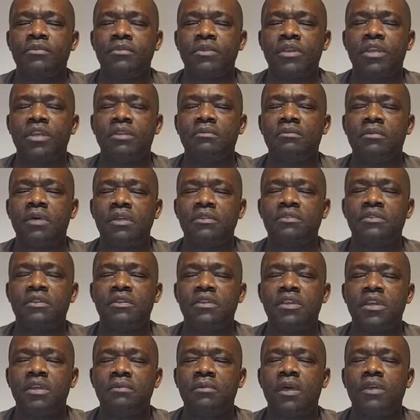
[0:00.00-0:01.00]
Nima
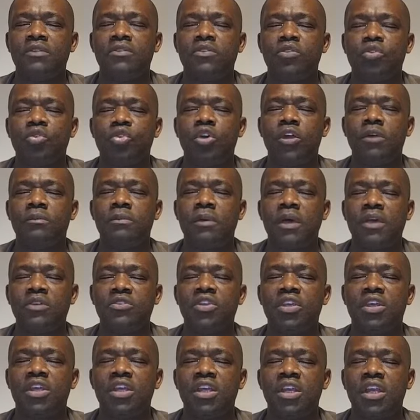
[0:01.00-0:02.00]
Sani, Ma Soko,
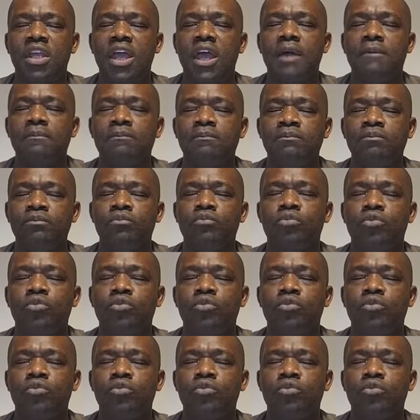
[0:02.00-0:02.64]
Iba